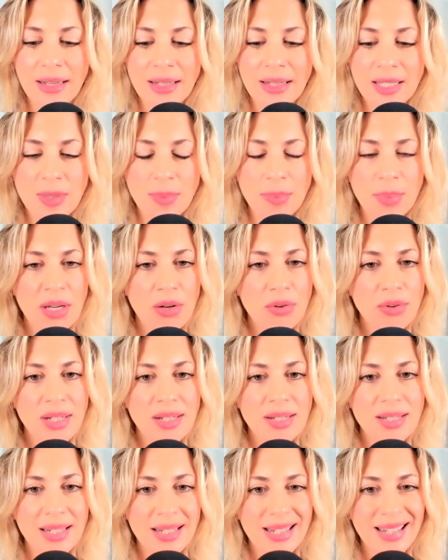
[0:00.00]

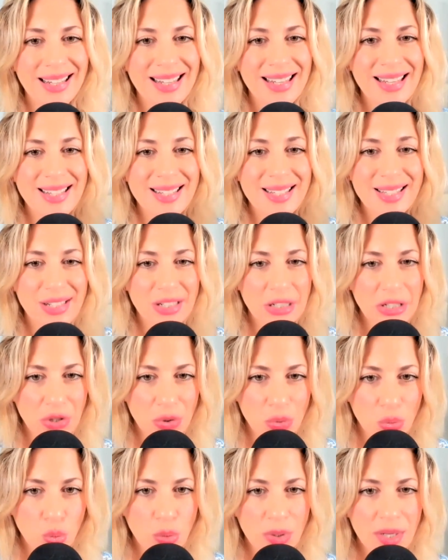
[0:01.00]
spirit is
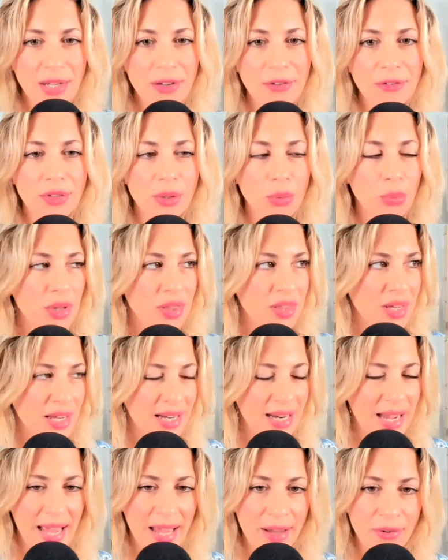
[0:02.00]
interweaved with
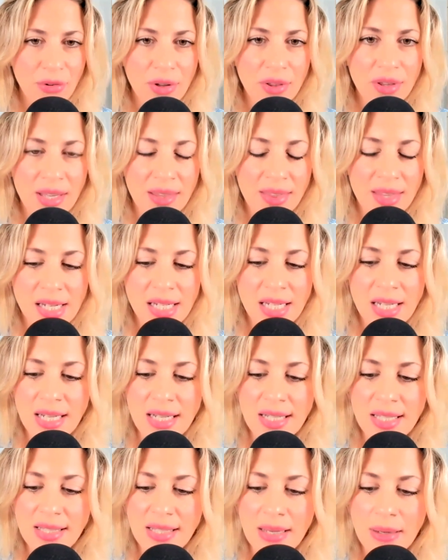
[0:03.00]
everything that
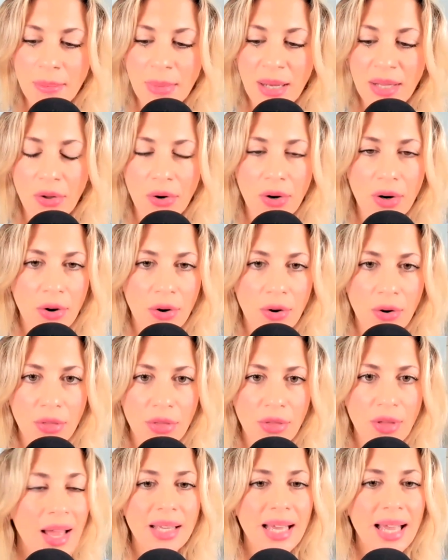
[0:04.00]
is in Mother
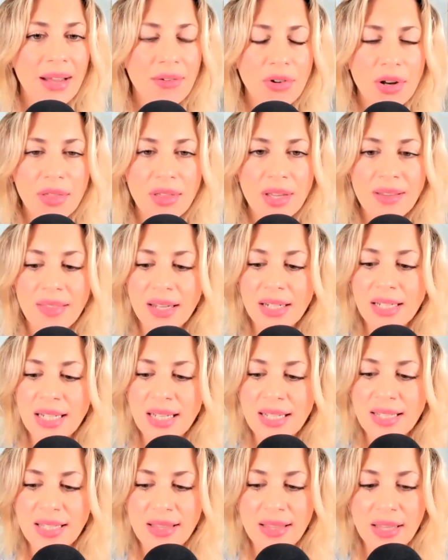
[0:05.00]
Earth, everything that
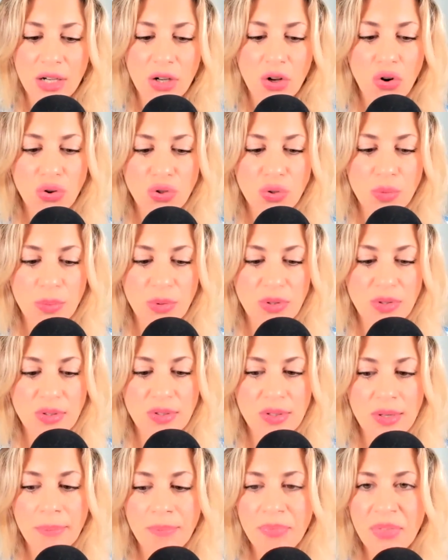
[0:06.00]
is in the
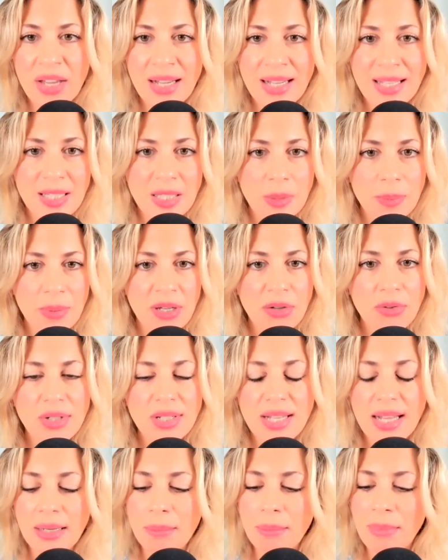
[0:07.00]
cosmos.
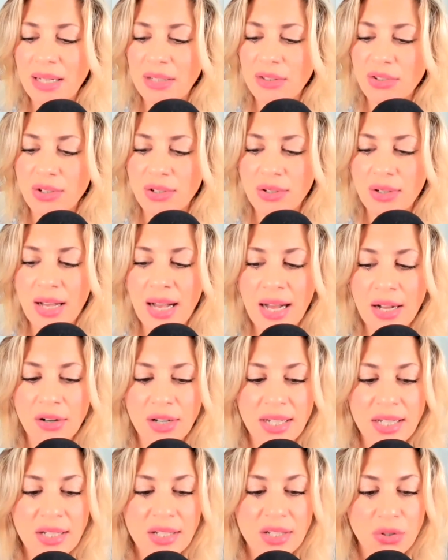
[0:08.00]
Spirit and matter are
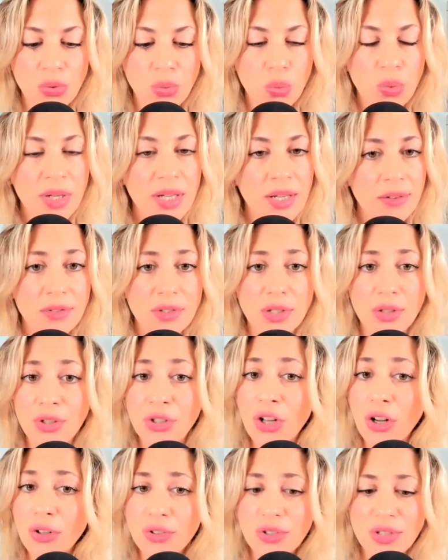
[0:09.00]
interweaved,
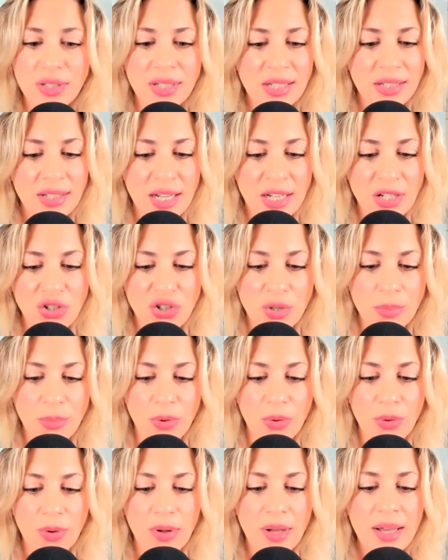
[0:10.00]
not
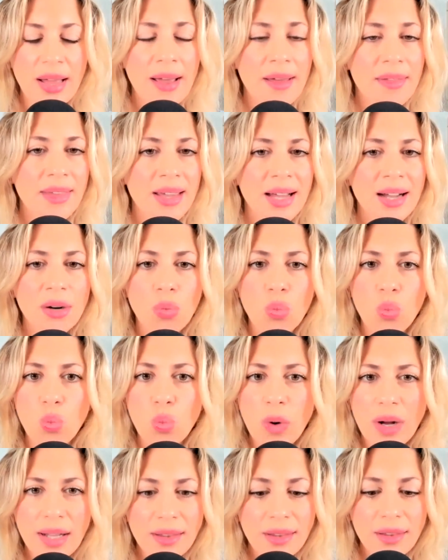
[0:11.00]
detachable. They are
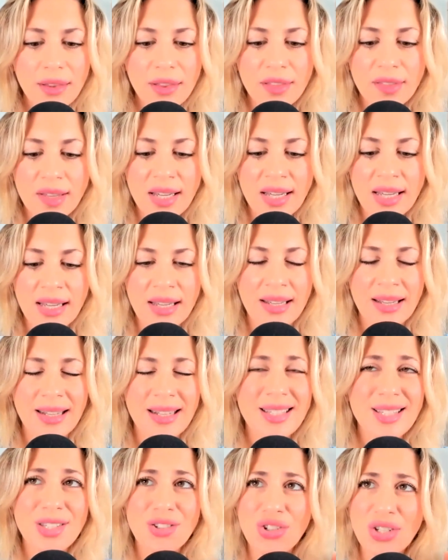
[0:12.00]
one thing.
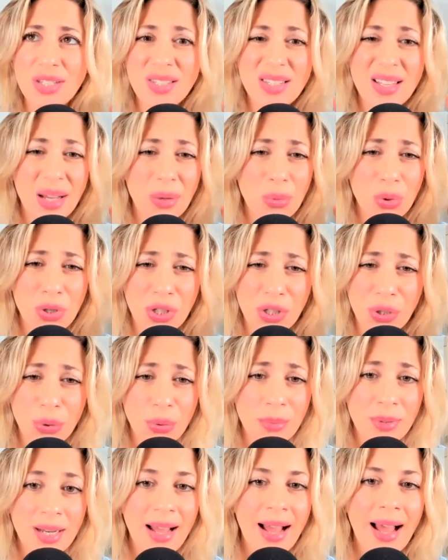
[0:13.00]
It's just our
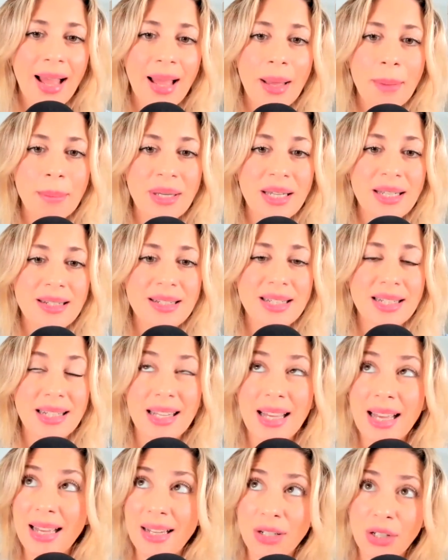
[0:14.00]
human habit
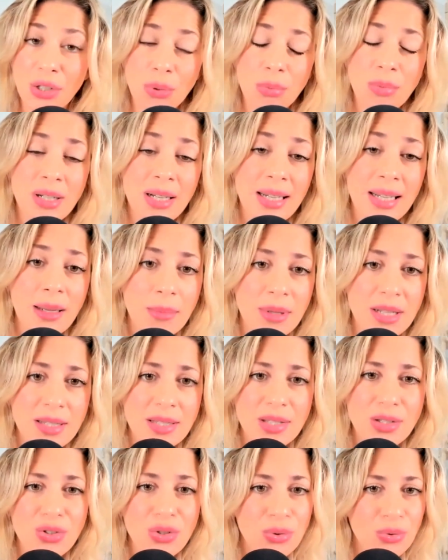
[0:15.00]
and human
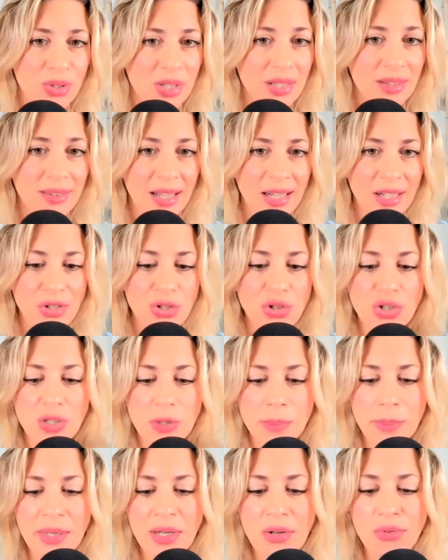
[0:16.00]
limits to detach
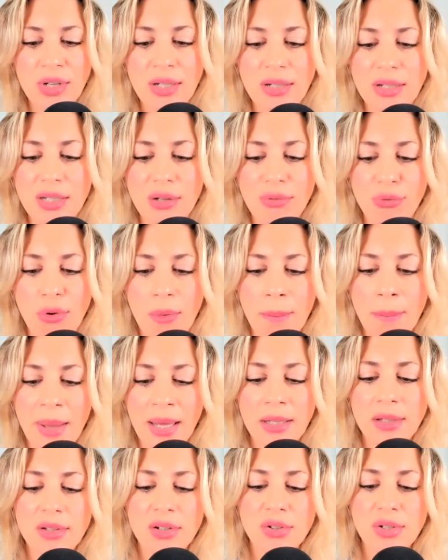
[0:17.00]
spirit from
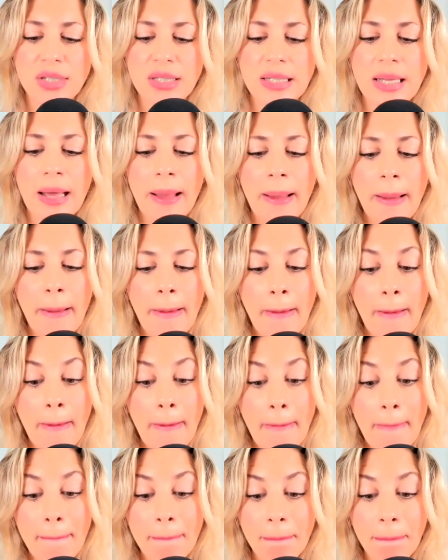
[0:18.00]
matters.
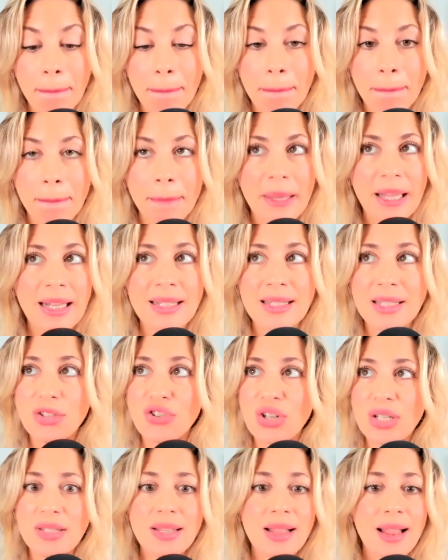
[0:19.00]
It's
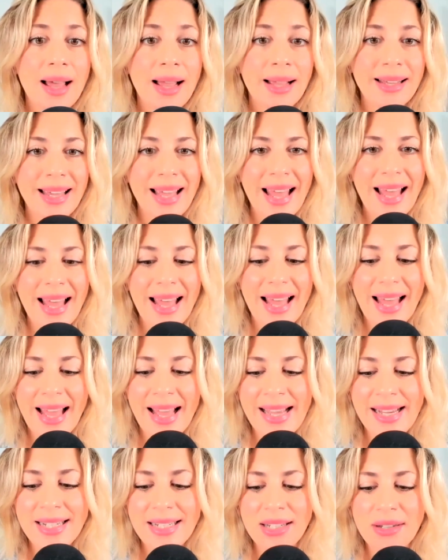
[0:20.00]
just like
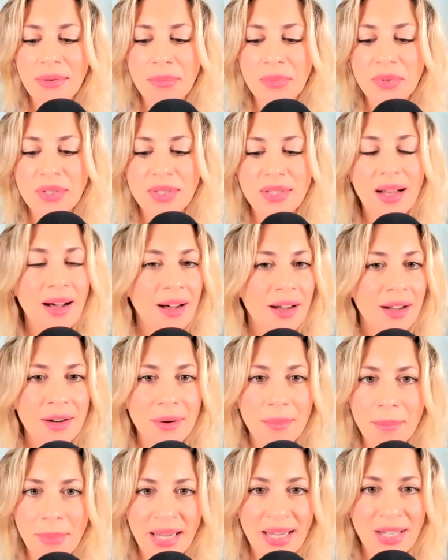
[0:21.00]
atoms are
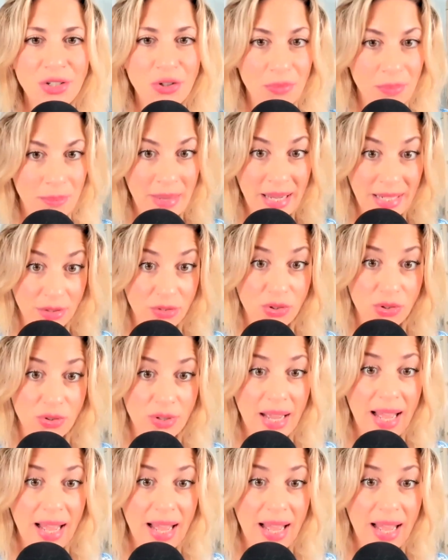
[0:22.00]
made of matter